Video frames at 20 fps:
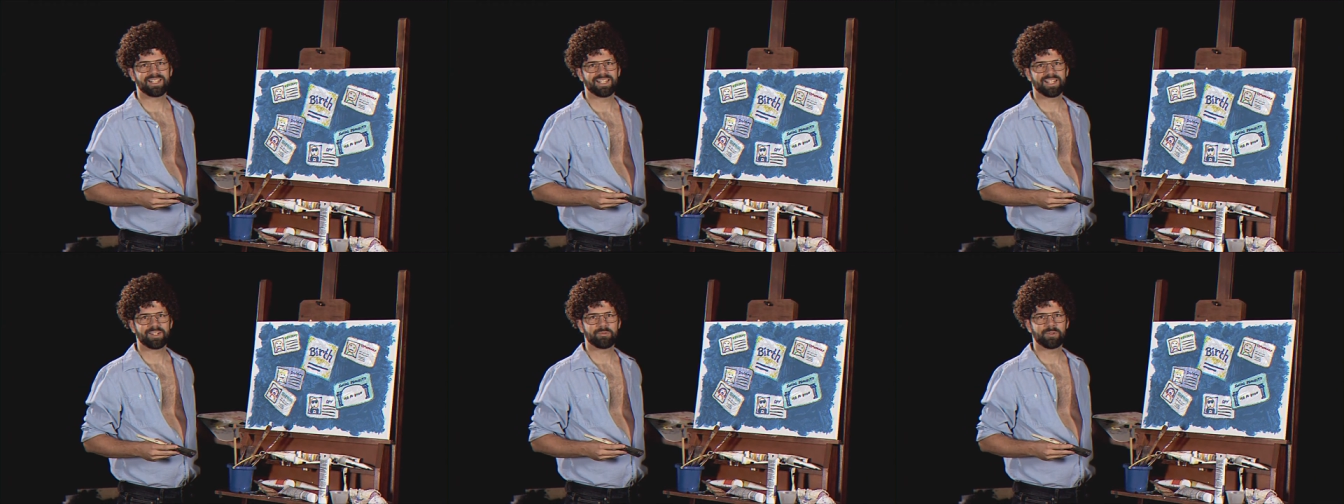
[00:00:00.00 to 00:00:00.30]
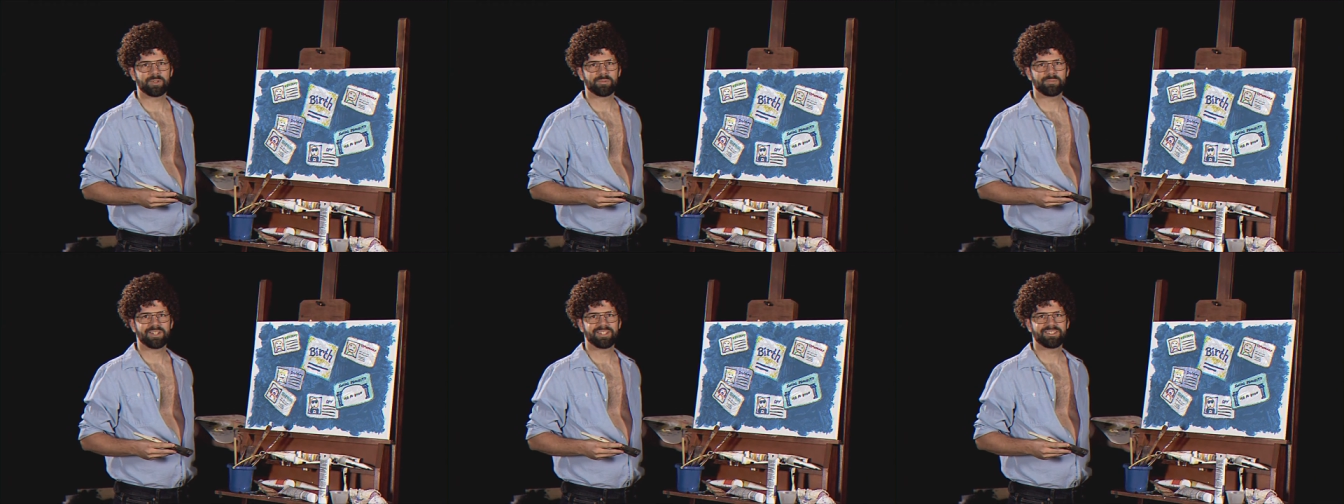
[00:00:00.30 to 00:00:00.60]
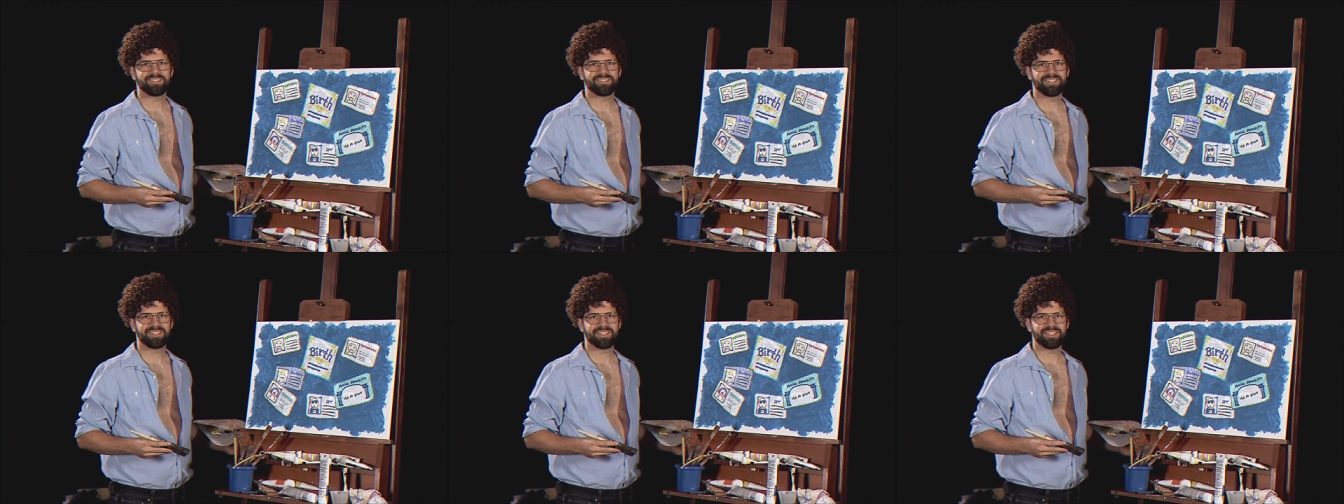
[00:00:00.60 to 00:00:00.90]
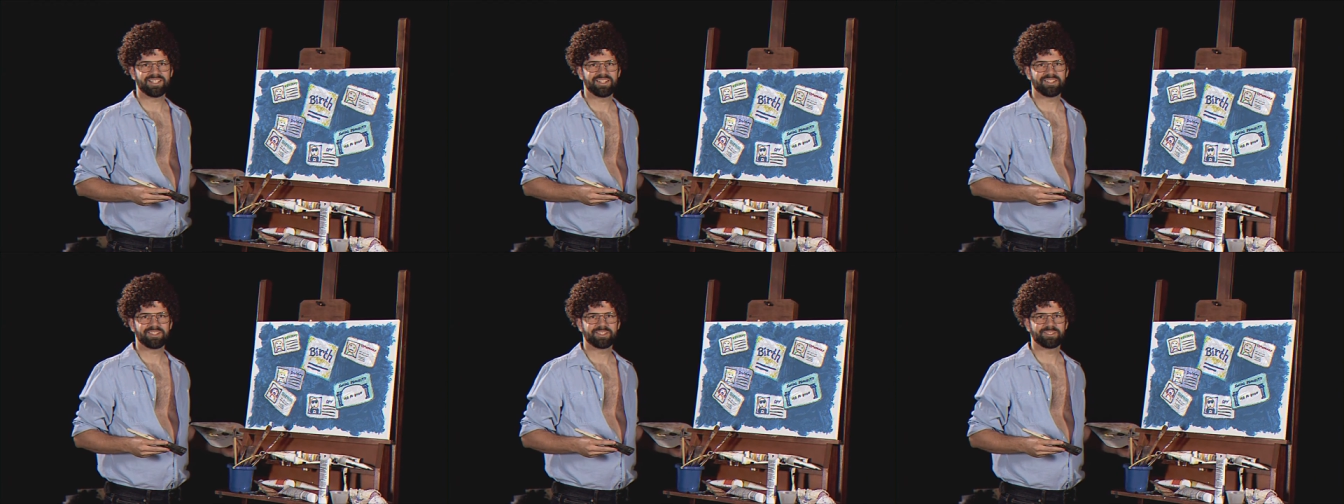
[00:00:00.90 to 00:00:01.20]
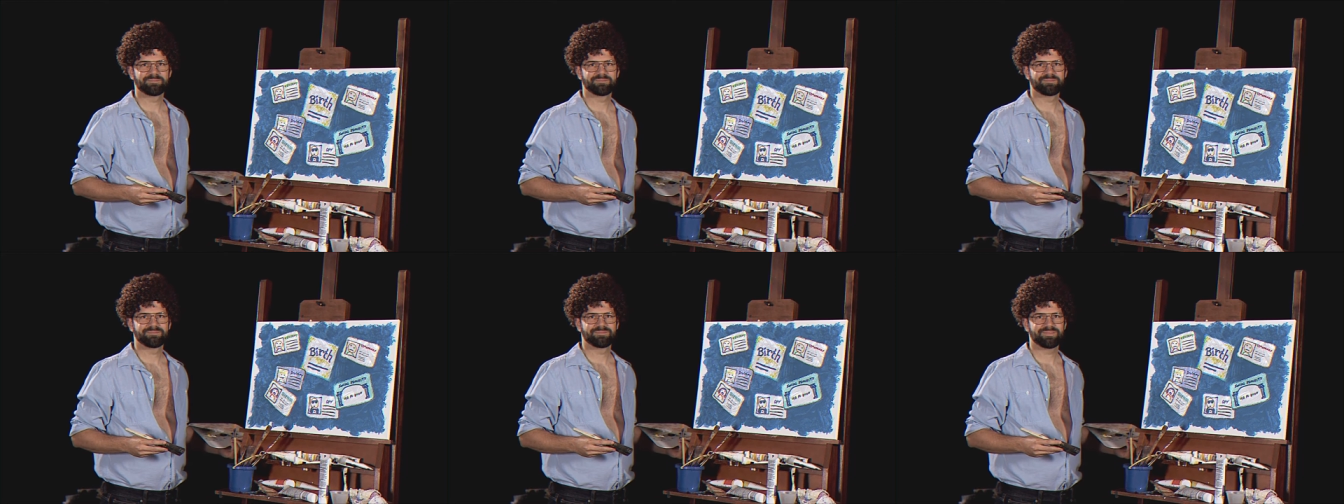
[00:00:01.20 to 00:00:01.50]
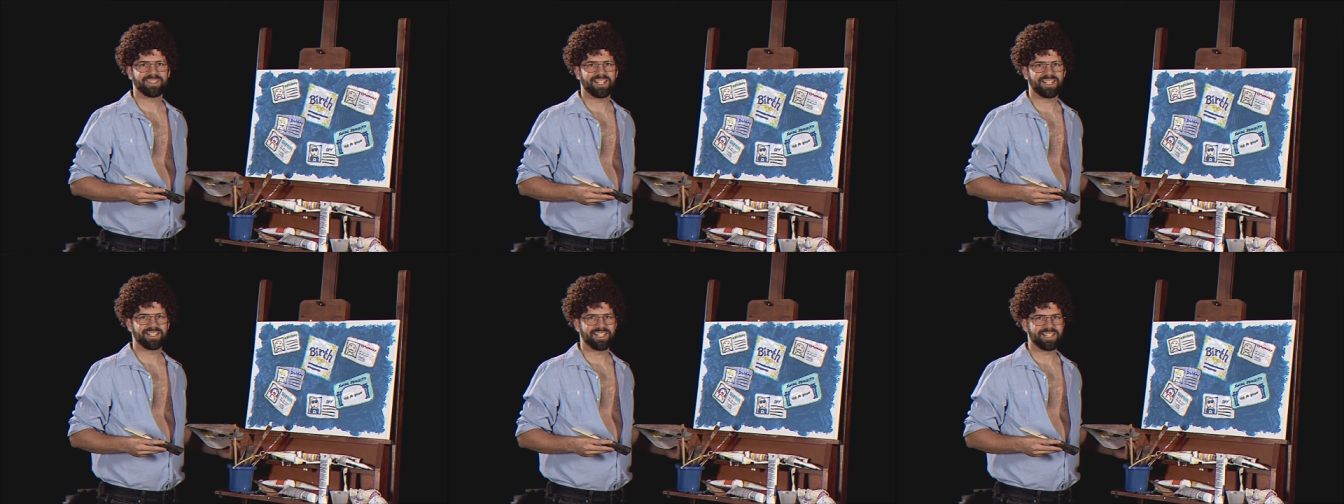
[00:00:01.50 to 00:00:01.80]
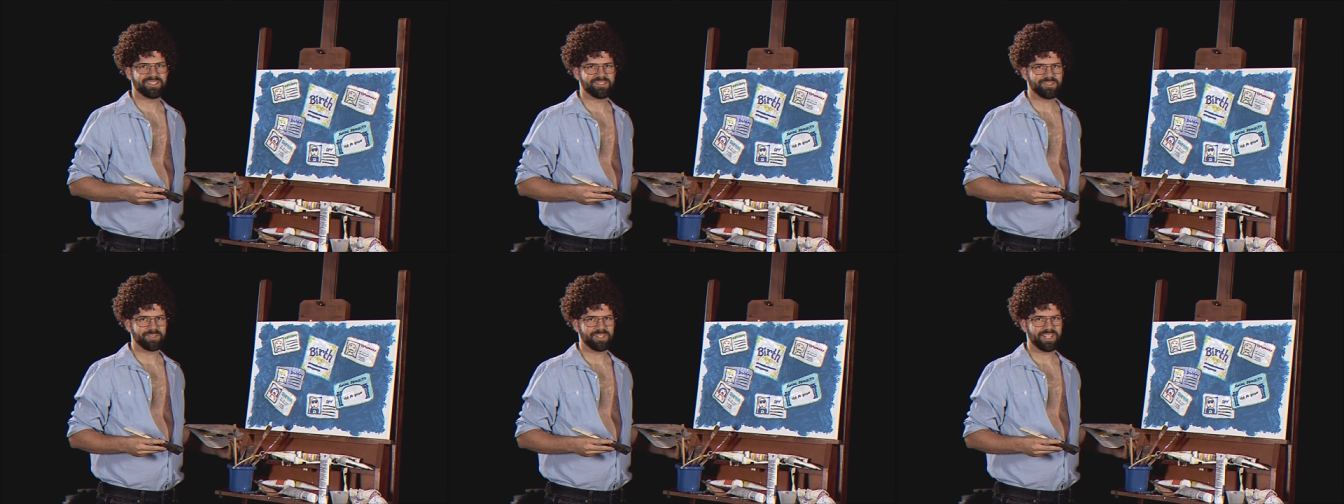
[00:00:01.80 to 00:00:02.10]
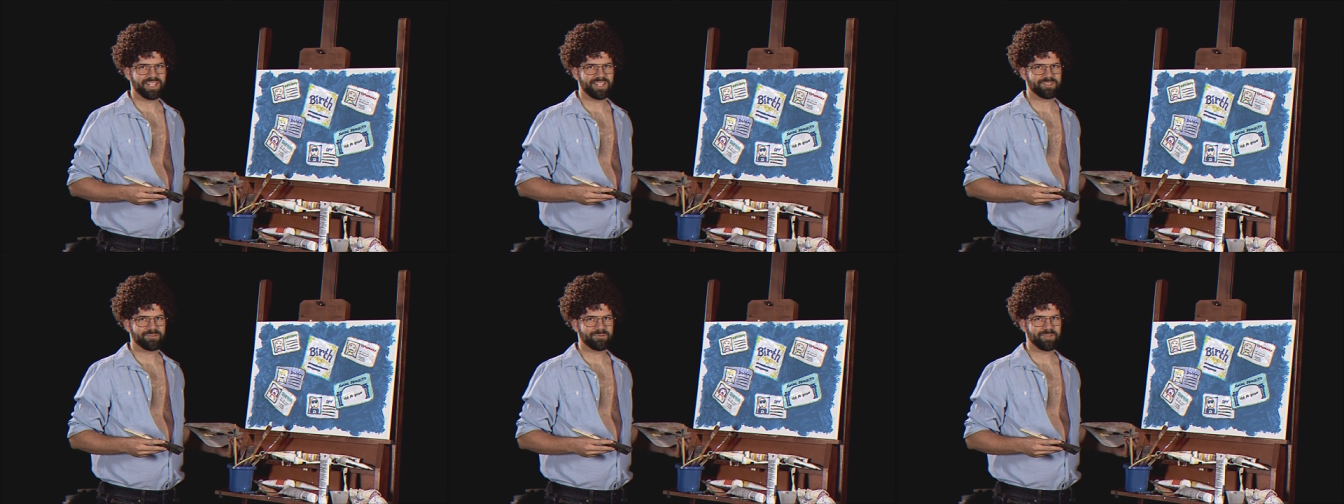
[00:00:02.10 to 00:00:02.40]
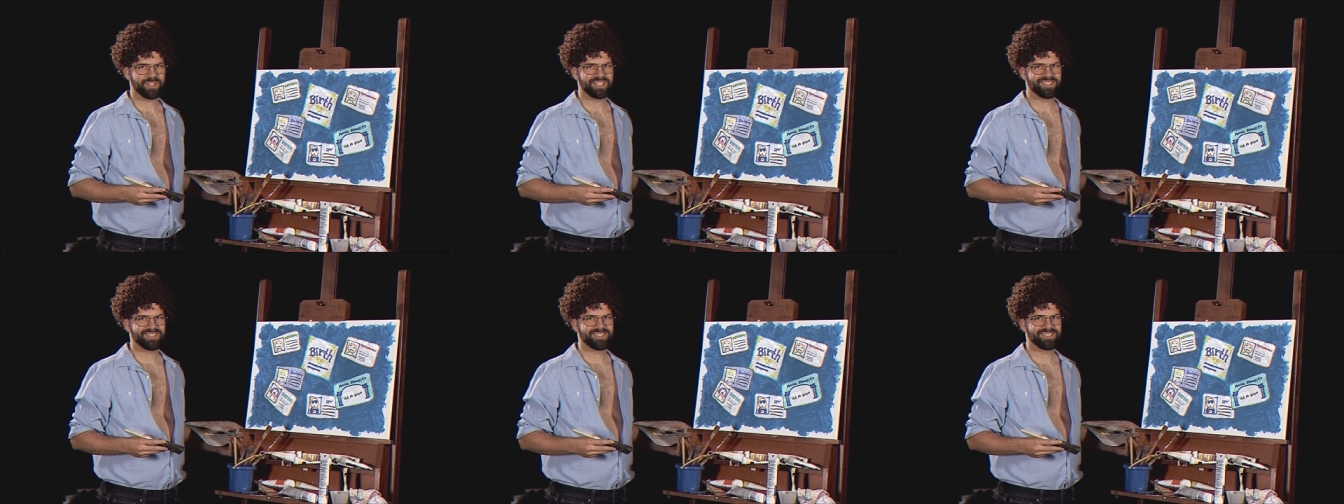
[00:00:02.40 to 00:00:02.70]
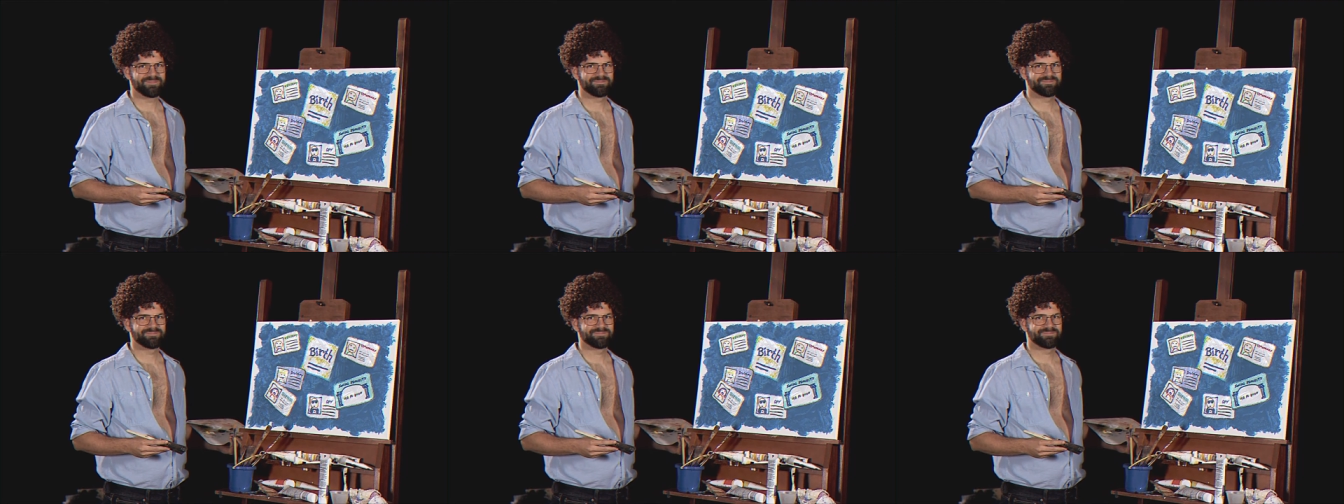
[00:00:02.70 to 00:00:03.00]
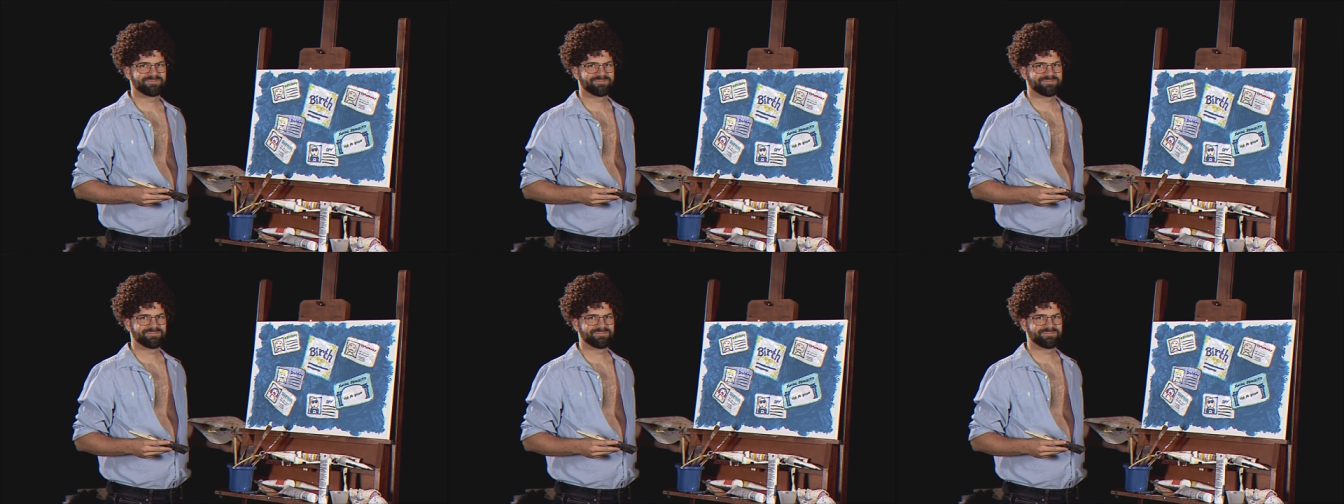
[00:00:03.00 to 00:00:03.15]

I like one better than the other. I'll let you guess which.